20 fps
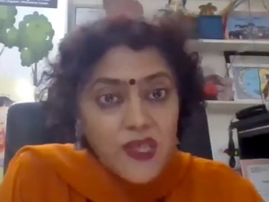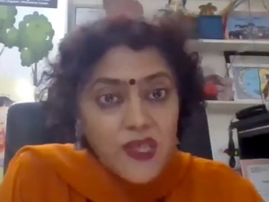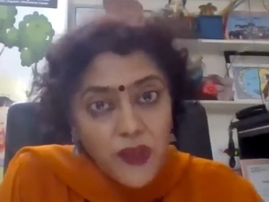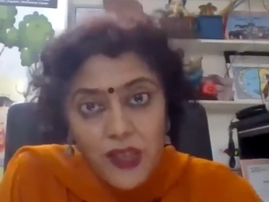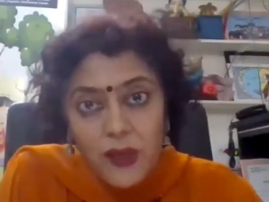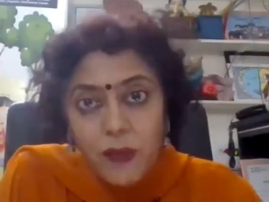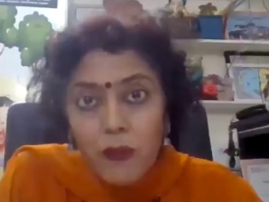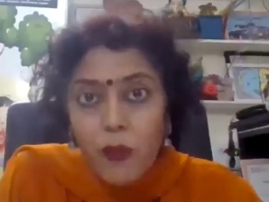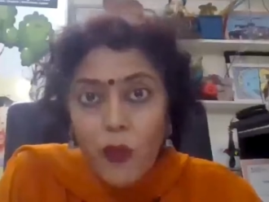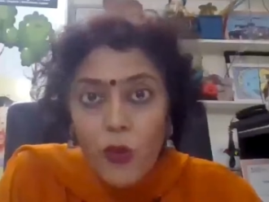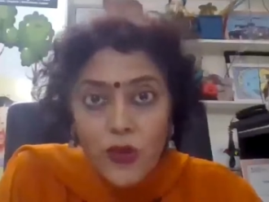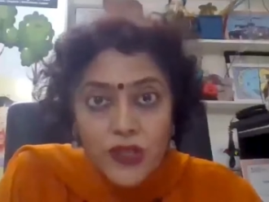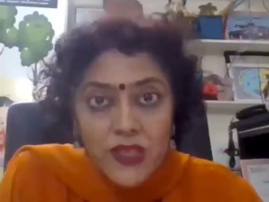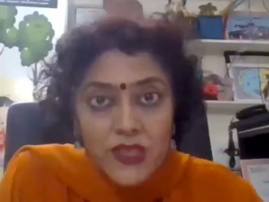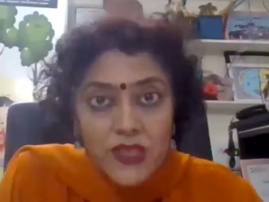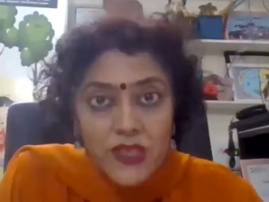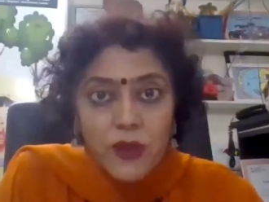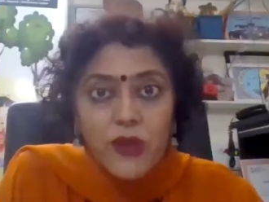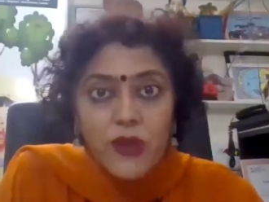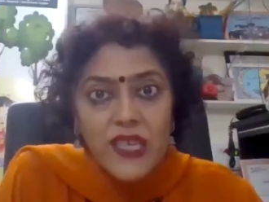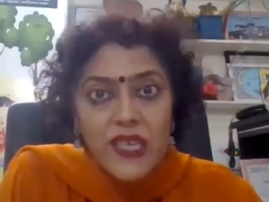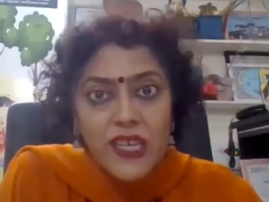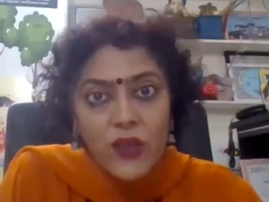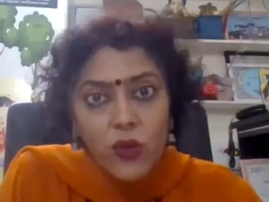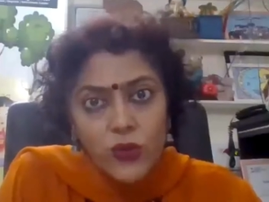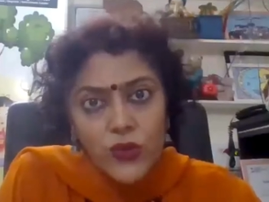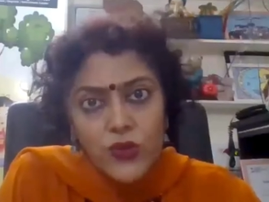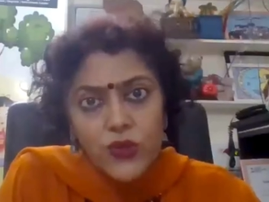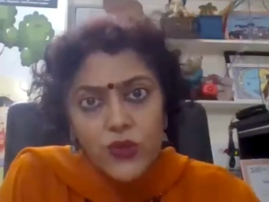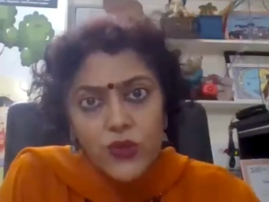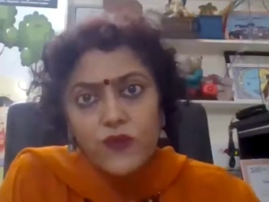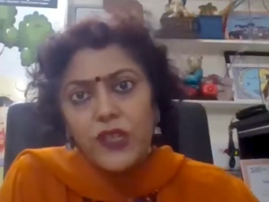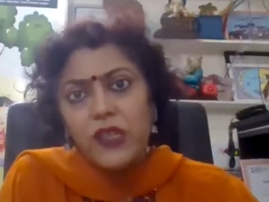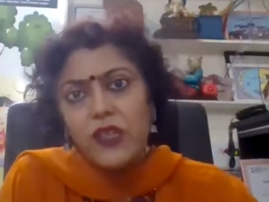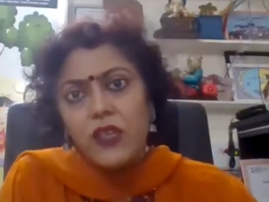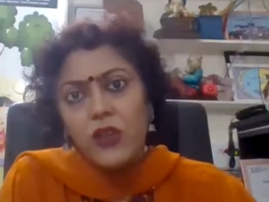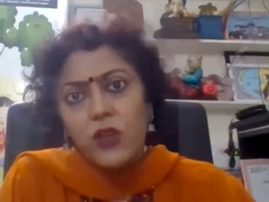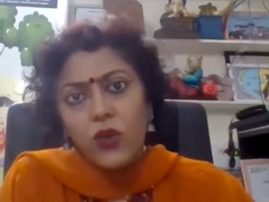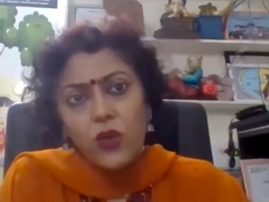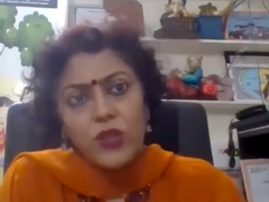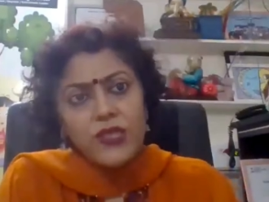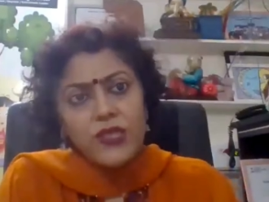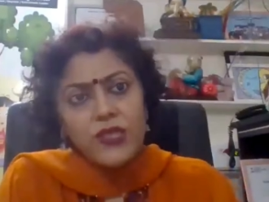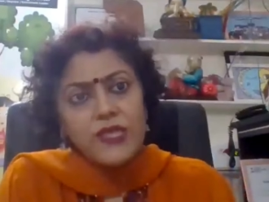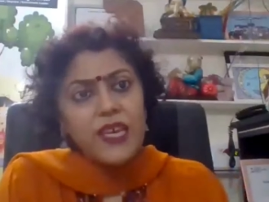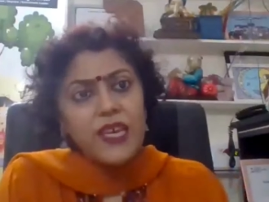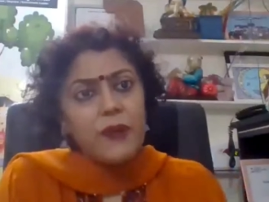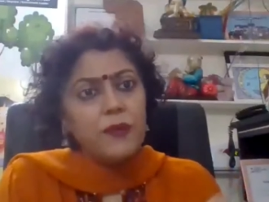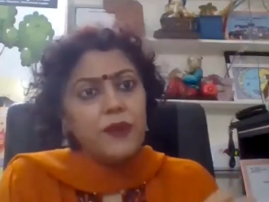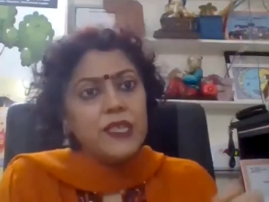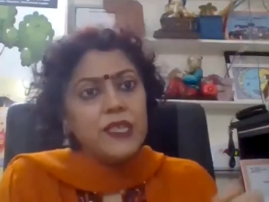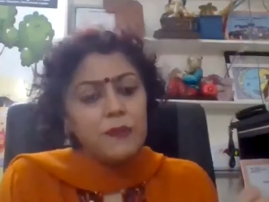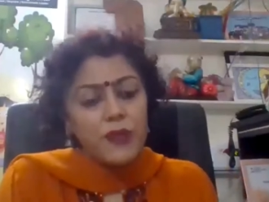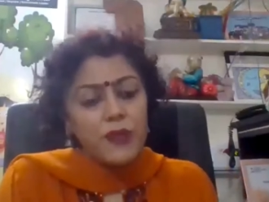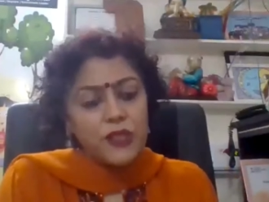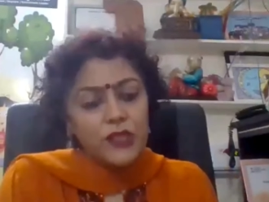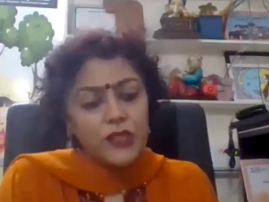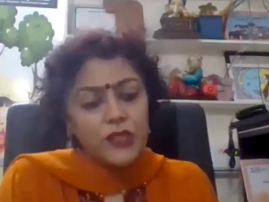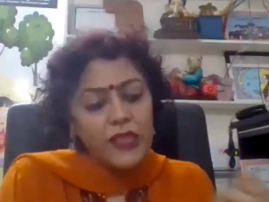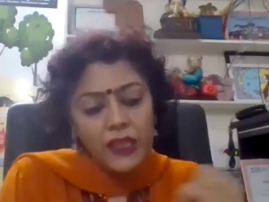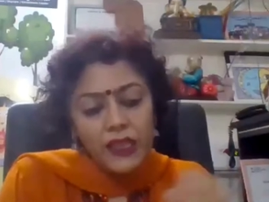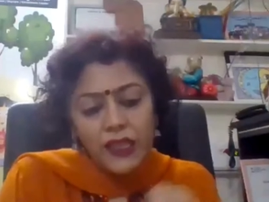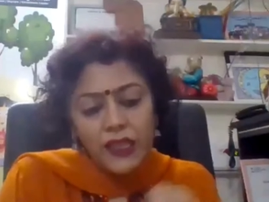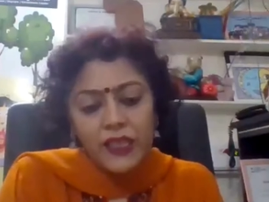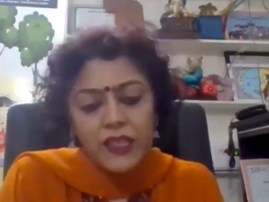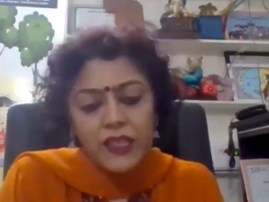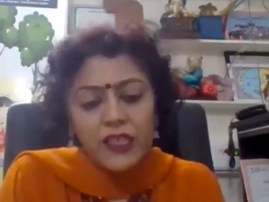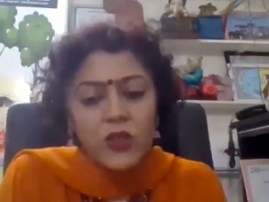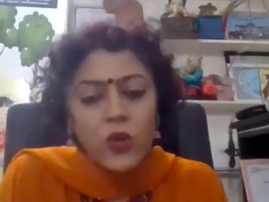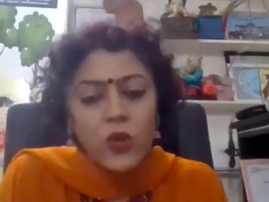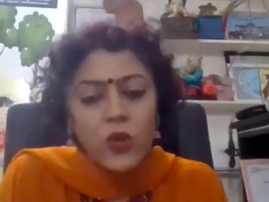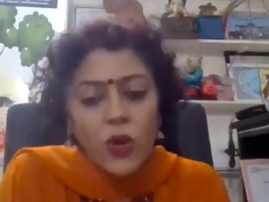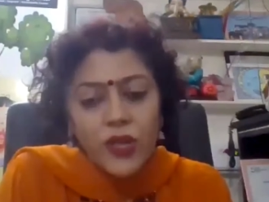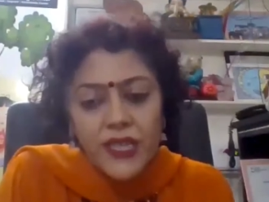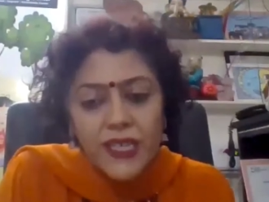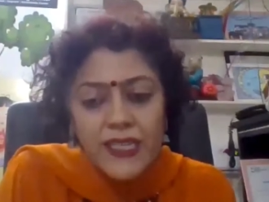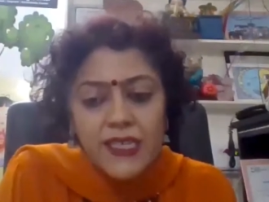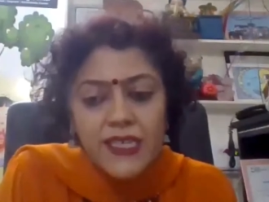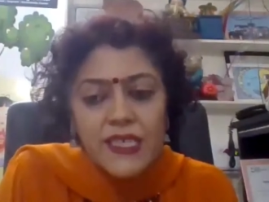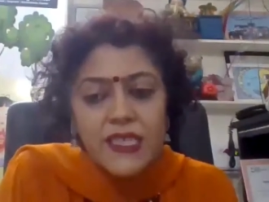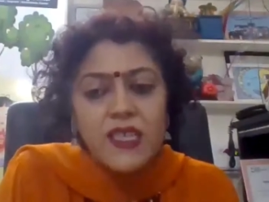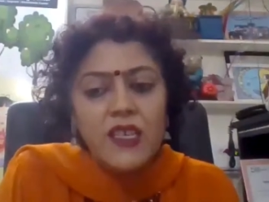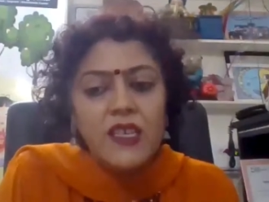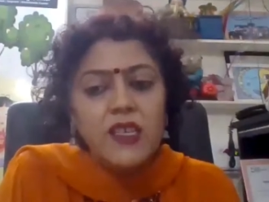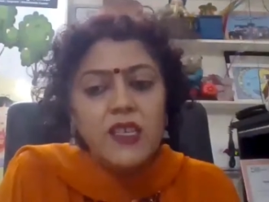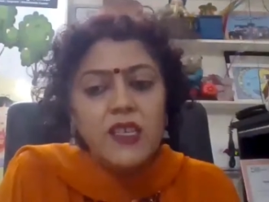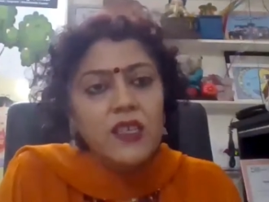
is very important because I also feel a lot is happening, especially in the Indian context.